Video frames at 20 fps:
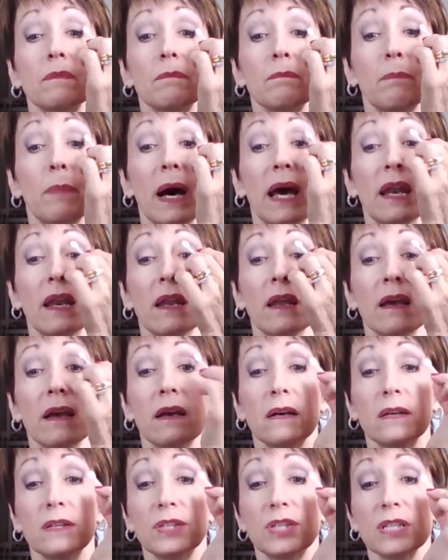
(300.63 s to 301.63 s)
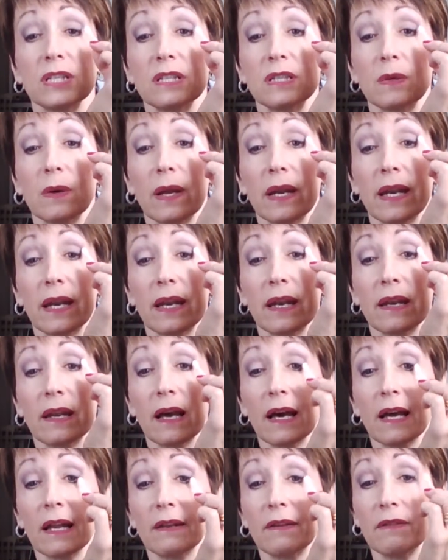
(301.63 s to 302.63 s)
But just do a
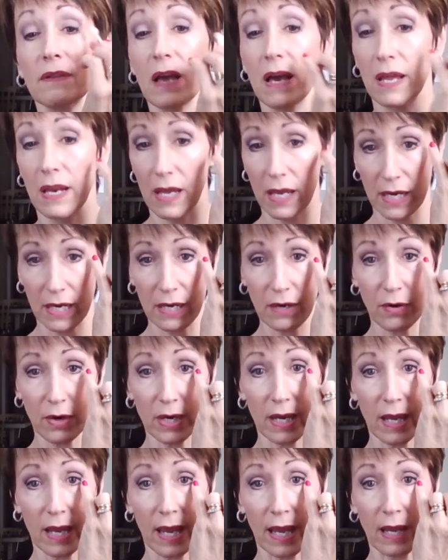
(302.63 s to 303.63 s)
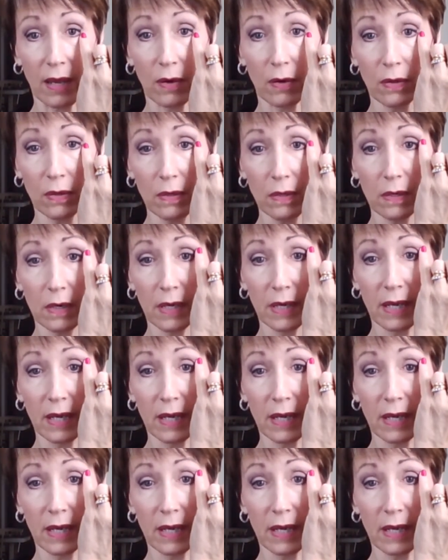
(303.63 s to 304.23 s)
90-degree angle, a